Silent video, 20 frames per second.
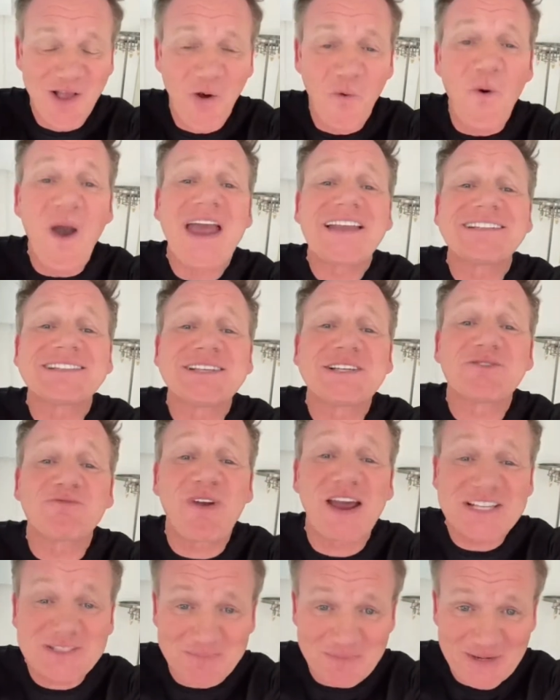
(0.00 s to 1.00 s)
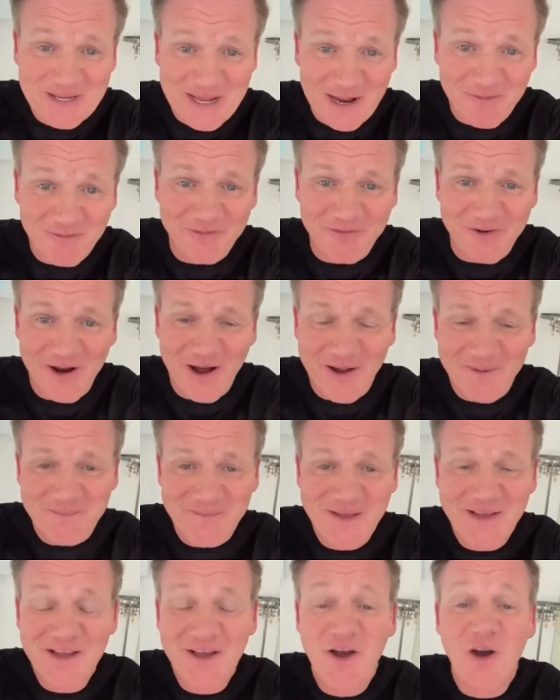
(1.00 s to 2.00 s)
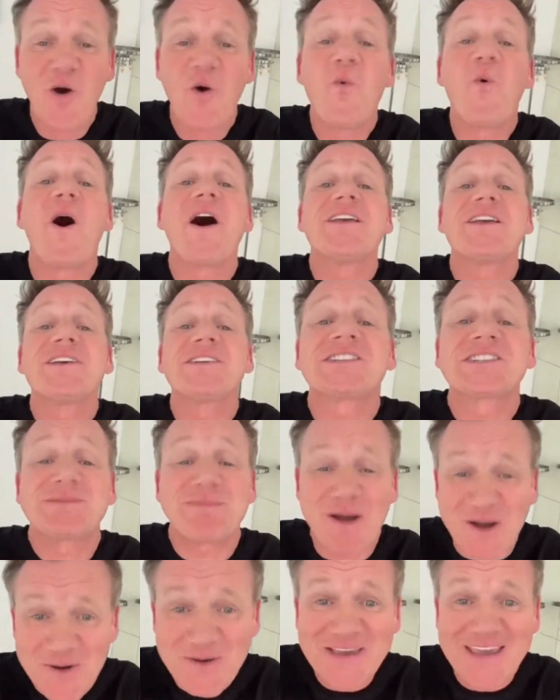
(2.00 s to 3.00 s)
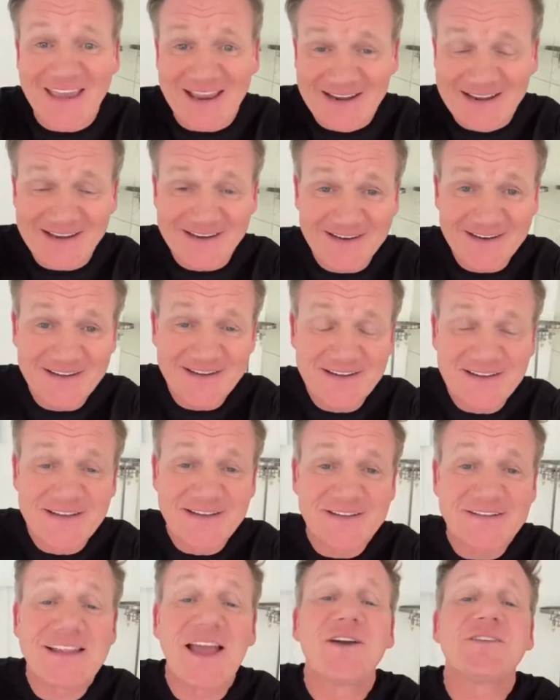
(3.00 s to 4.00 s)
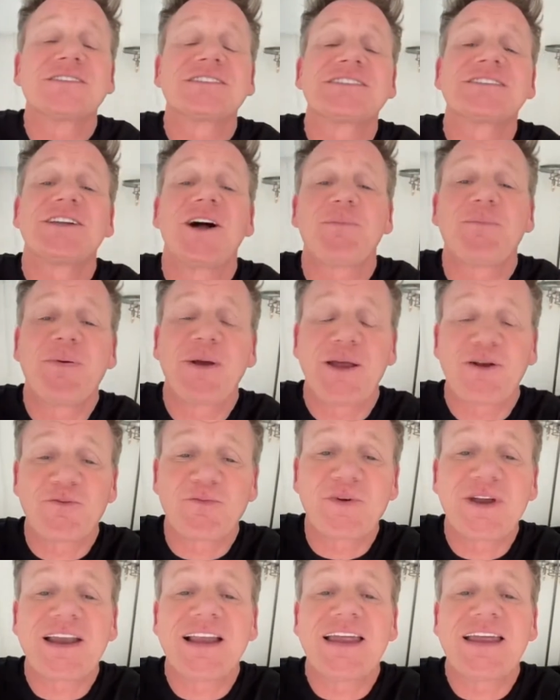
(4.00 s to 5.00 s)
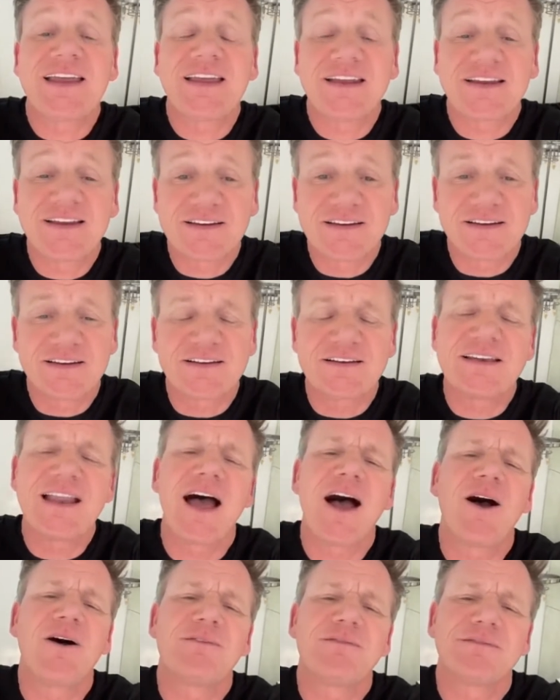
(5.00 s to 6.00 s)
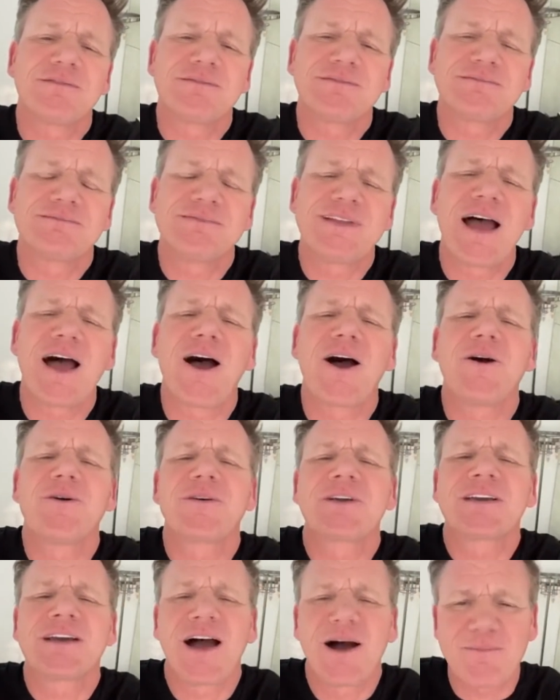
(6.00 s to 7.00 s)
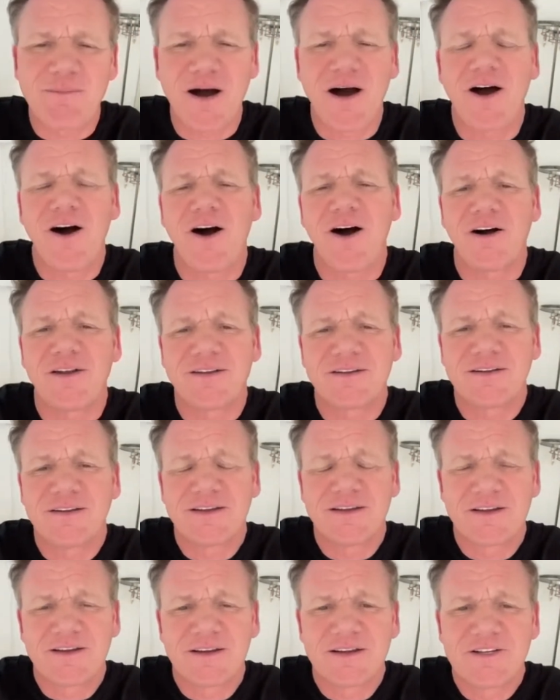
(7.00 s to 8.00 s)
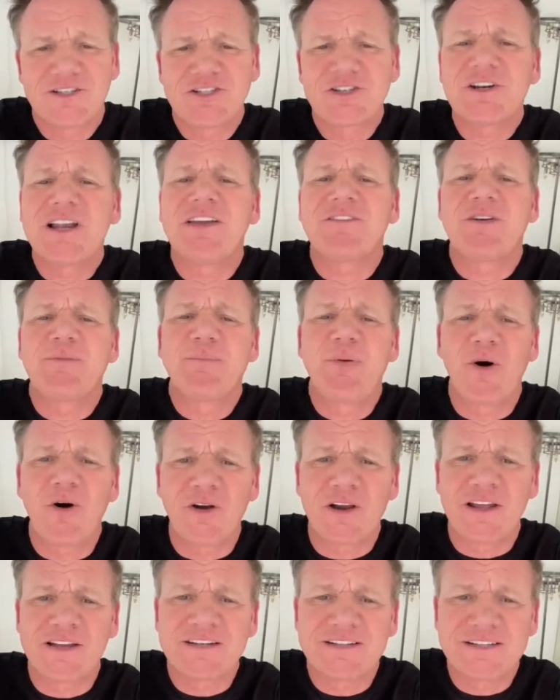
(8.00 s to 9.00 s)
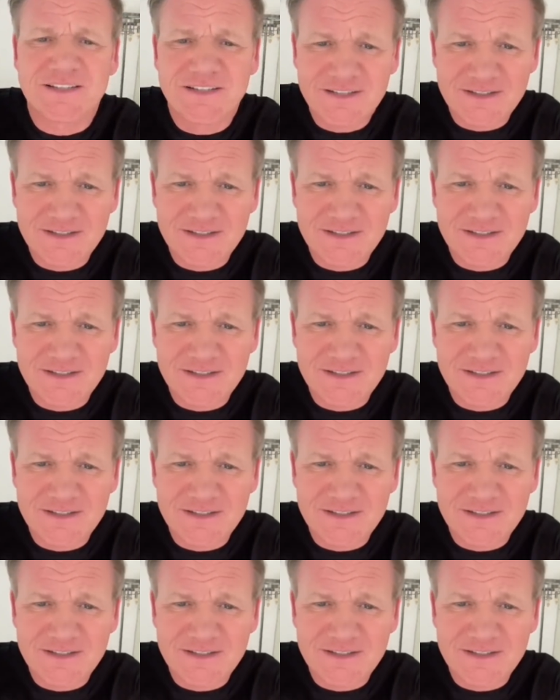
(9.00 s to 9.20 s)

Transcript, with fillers: Where does this recipe come from? What are you smoking? No, stop it, really? No, no, come on. Do you live in Portland? Bro.